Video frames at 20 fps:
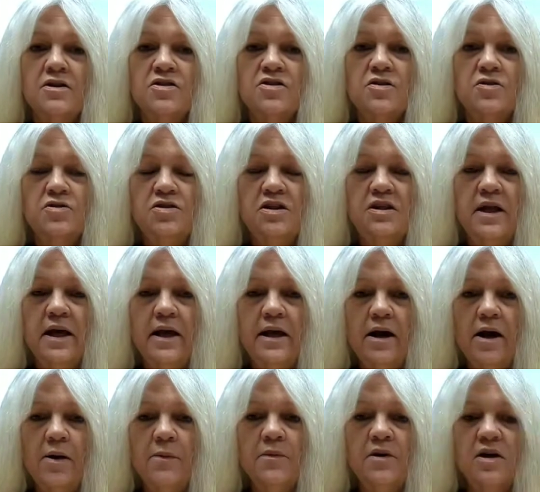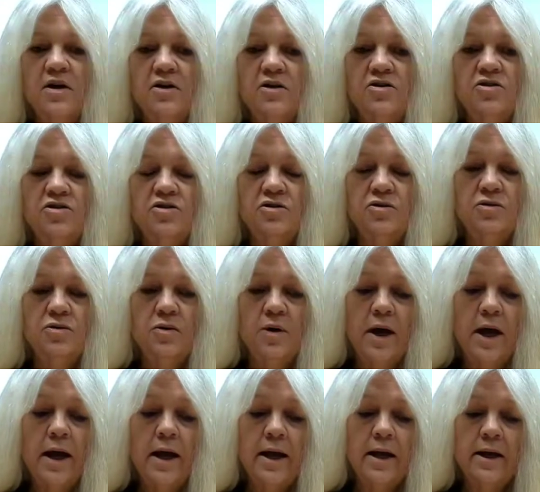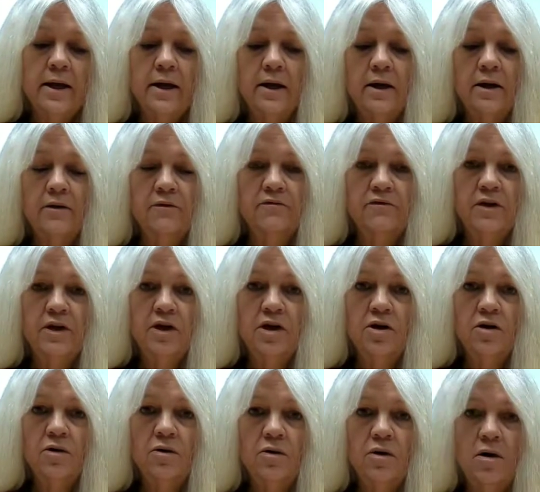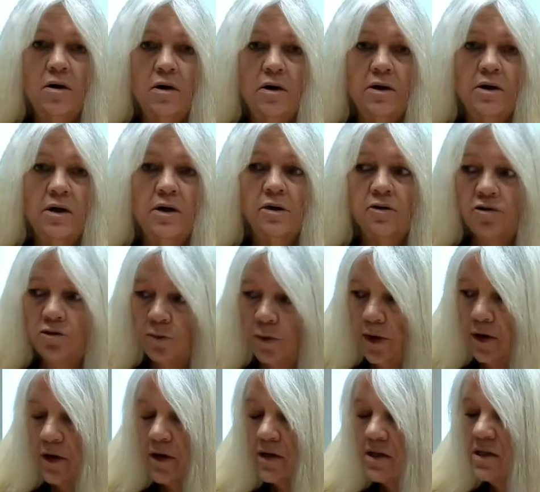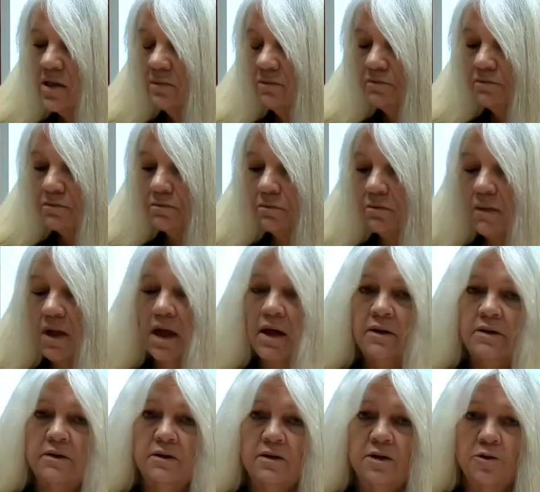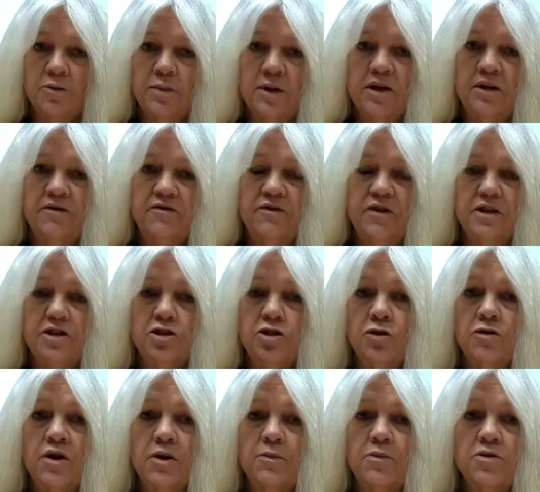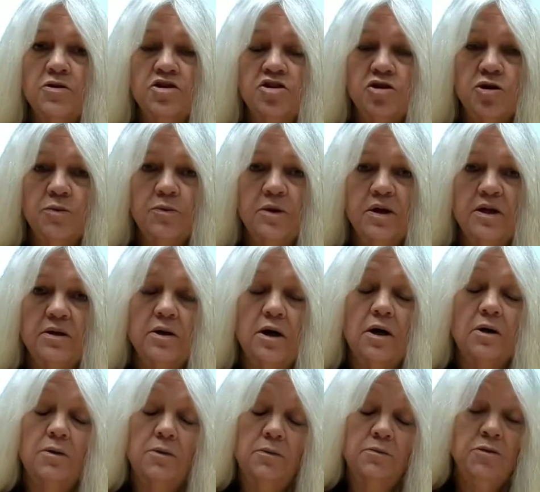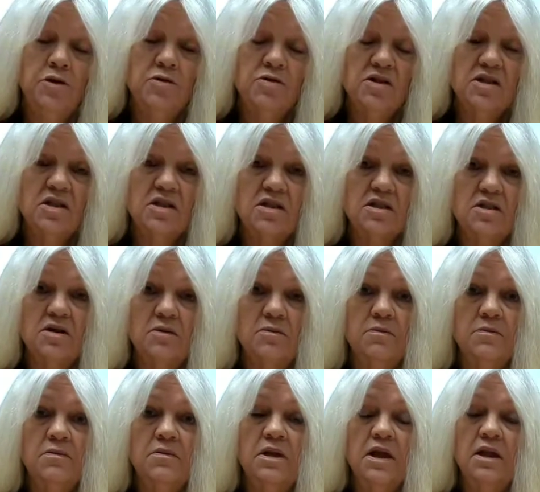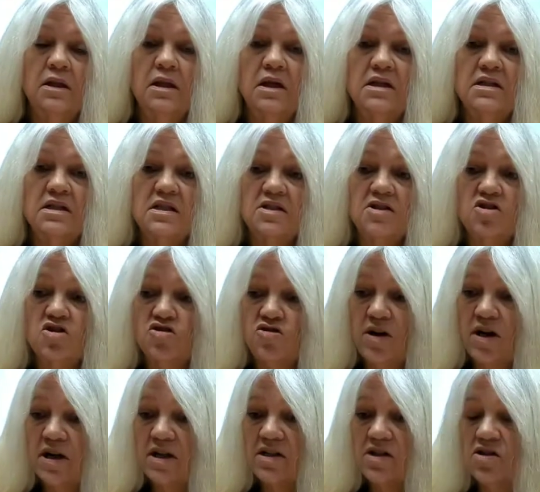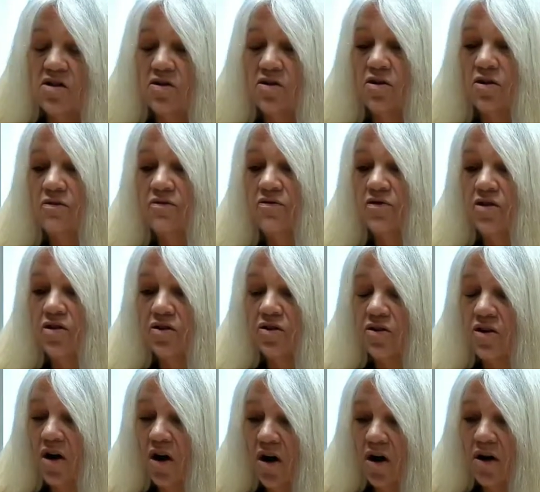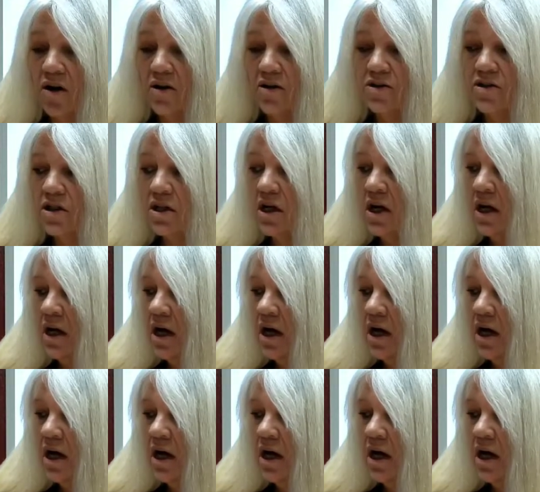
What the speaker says: So today I'm going to do a video on elderberries and their benefits. You know, they boost your immune system, they lessen stress, they're good for your heart,